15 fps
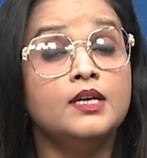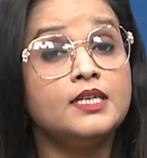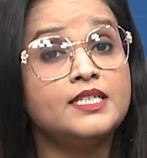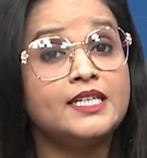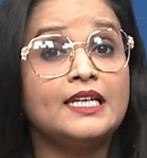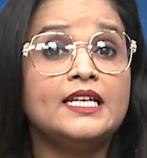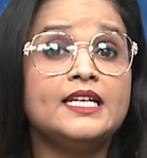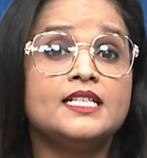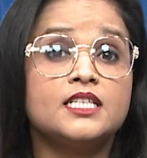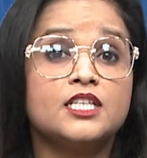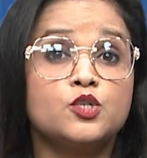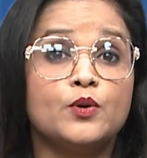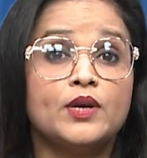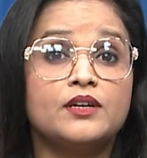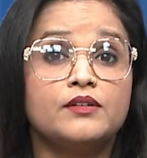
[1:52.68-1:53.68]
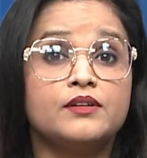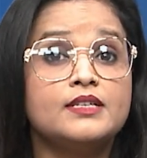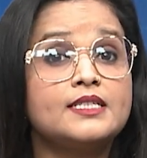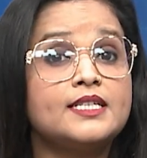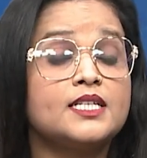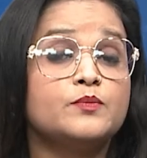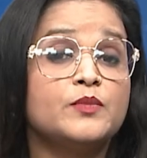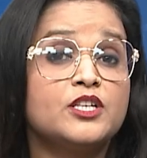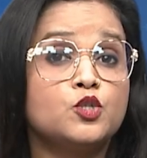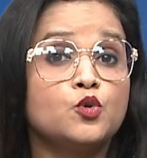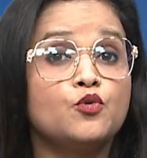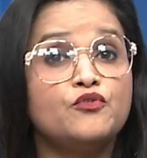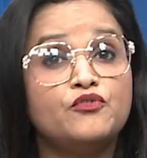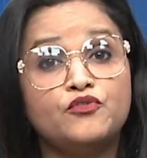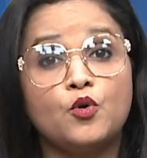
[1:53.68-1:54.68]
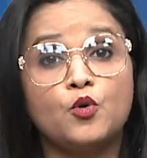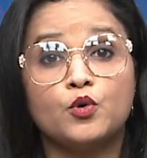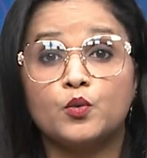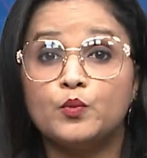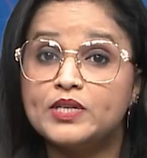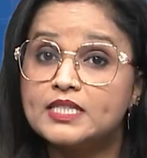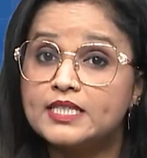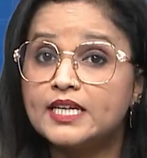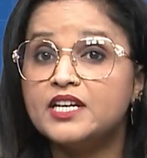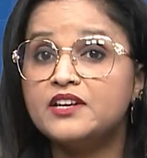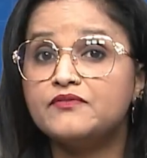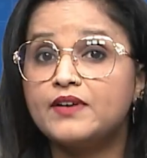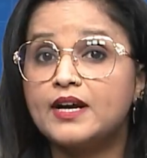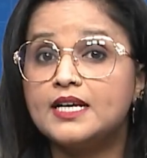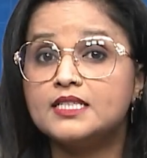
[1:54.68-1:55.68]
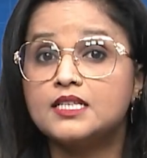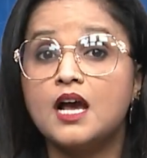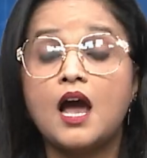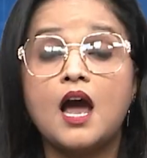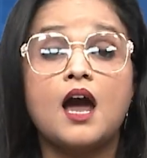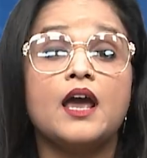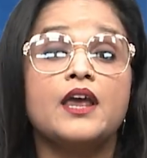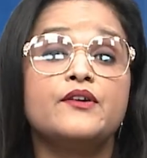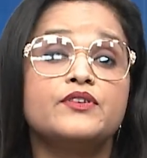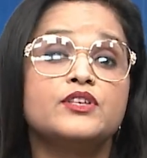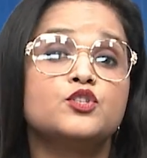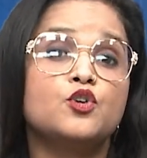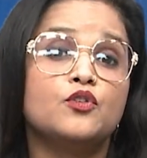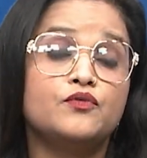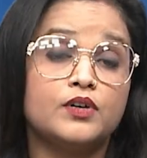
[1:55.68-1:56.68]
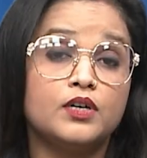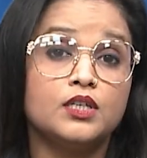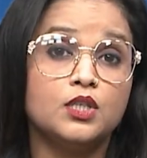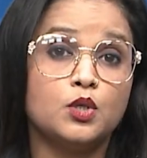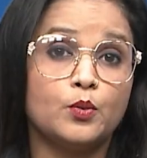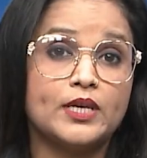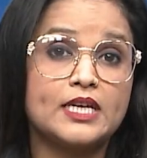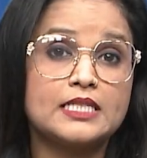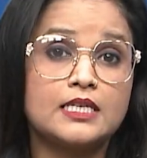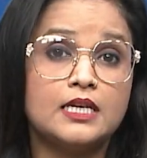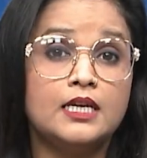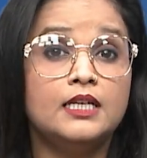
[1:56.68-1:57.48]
Delhi is situated in seismic zone 4, which signifies a high risk of earthquakes.